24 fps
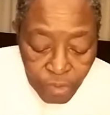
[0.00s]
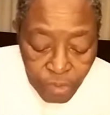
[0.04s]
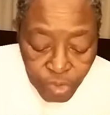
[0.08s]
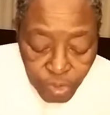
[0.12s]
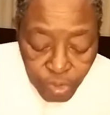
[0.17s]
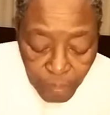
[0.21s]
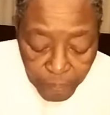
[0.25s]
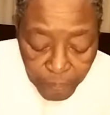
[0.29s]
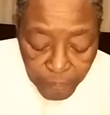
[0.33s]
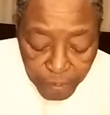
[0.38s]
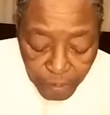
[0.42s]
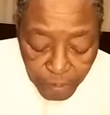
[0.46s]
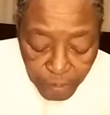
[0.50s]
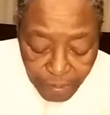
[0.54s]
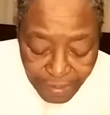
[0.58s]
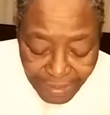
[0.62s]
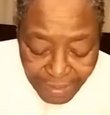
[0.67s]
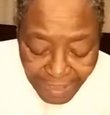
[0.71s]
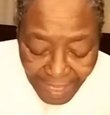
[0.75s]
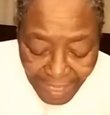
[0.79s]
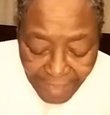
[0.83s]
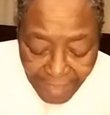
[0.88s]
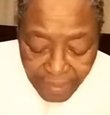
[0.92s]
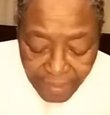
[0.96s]
To
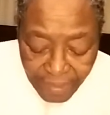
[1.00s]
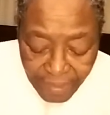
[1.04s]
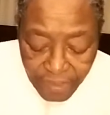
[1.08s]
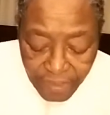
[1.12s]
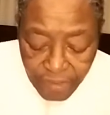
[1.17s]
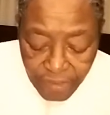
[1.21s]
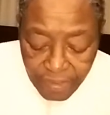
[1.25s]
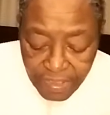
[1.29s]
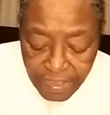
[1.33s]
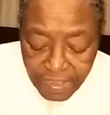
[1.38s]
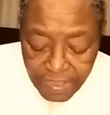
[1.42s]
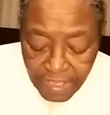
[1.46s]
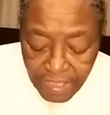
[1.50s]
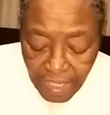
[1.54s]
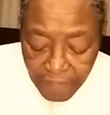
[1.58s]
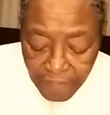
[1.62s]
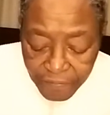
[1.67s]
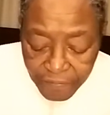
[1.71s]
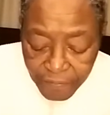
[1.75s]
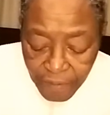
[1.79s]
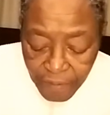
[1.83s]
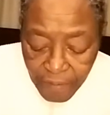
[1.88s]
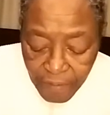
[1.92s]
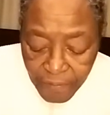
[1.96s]
protect yourself
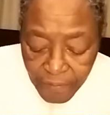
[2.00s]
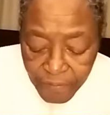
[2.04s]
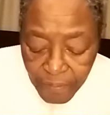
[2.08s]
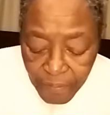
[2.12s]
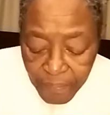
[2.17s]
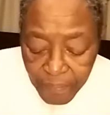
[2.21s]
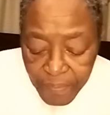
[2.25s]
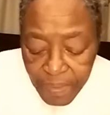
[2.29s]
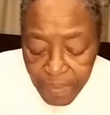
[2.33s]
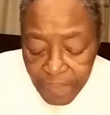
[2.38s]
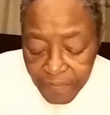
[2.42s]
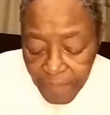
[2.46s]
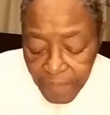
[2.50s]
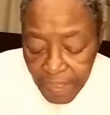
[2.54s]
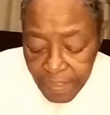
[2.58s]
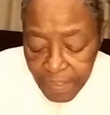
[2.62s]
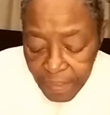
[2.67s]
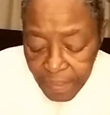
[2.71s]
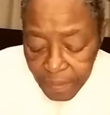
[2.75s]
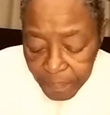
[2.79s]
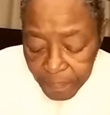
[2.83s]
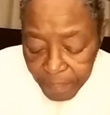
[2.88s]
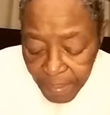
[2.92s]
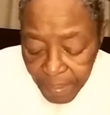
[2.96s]
from this
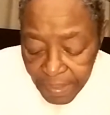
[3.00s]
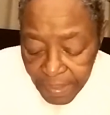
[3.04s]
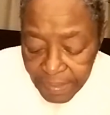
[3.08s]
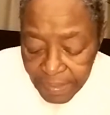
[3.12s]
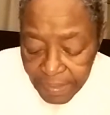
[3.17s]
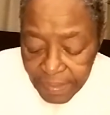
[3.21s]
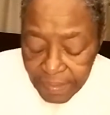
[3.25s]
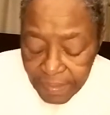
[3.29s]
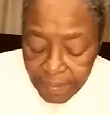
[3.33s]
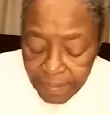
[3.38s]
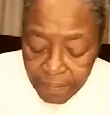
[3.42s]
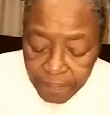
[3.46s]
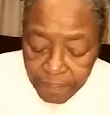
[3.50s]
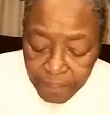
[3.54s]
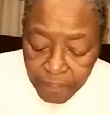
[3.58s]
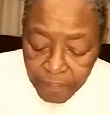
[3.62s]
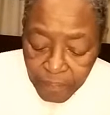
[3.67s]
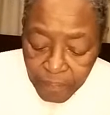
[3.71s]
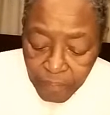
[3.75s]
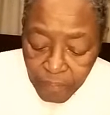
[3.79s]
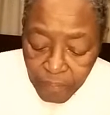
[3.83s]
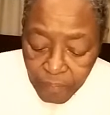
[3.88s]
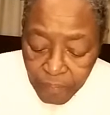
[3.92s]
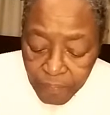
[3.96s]
vulnerability,
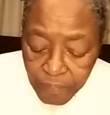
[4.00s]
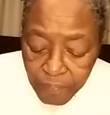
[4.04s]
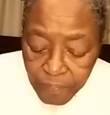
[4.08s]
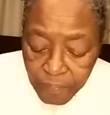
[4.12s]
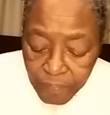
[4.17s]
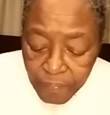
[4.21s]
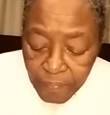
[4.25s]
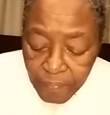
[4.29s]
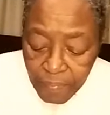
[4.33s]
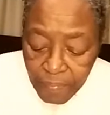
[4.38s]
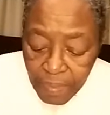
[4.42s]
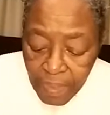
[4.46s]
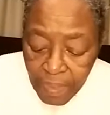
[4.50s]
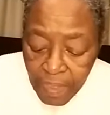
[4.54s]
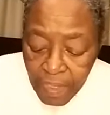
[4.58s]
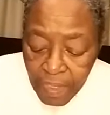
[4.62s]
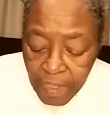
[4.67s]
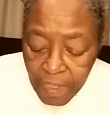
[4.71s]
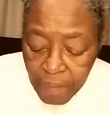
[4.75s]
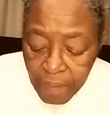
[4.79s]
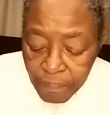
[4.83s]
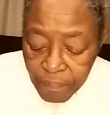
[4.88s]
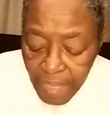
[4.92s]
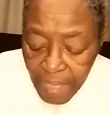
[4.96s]

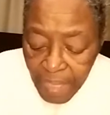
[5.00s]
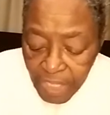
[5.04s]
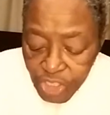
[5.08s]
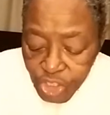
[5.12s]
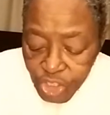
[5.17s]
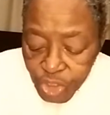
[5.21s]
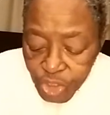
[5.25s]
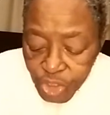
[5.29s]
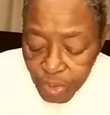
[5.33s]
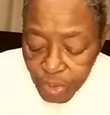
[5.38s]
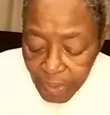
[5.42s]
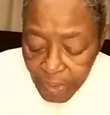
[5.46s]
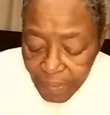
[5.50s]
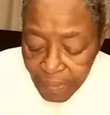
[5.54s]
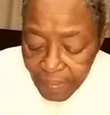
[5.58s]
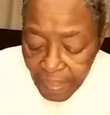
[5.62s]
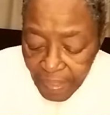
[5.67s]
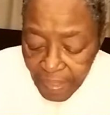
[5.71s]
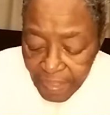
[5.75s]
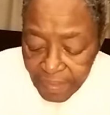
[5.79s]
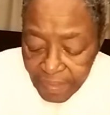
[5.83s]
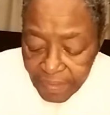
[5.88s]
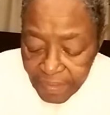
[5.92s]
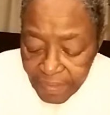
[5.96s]
make sure
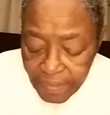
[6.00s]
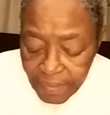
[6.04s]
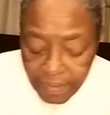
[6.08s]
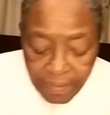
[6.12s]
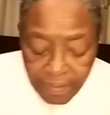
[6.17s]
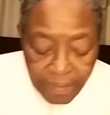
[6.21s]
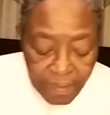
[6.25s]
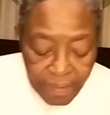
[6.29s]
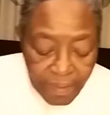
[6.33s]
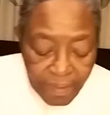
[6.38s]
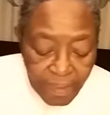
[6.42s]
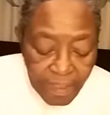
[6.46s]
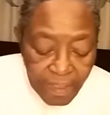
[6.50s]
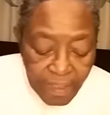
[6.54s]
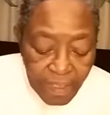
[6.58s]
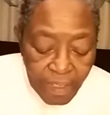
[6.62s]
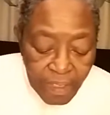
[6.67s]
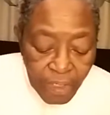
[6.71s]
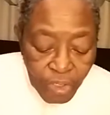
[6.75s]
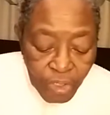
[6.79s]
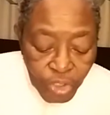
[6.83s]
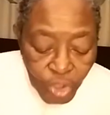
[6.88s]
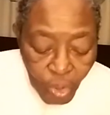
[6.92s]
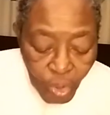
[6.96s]
that
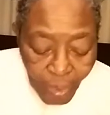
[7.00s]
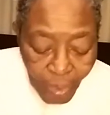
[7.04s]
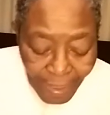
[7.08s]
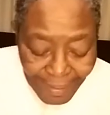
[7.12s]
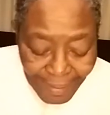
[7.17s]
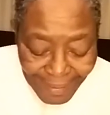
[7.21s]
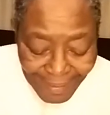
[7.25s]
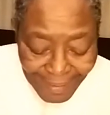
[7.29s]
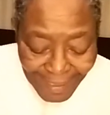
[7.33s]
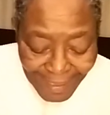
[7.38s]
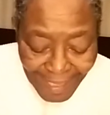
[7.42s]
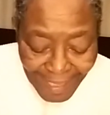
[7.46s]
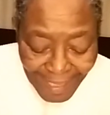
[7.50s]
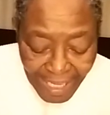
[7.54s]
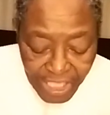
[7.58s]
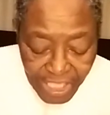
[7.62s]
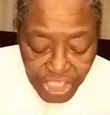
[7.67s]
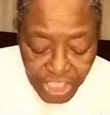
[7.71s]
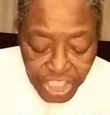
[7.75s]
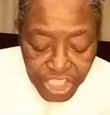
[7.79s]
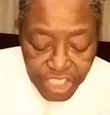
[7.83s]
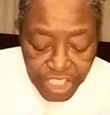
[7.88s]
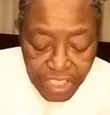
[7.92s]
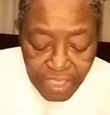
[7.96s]
your
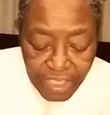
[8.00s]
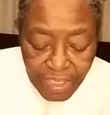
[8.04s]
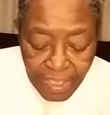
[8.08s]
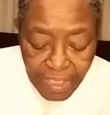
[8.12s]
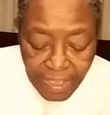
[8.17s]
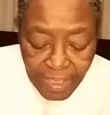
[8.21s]
attention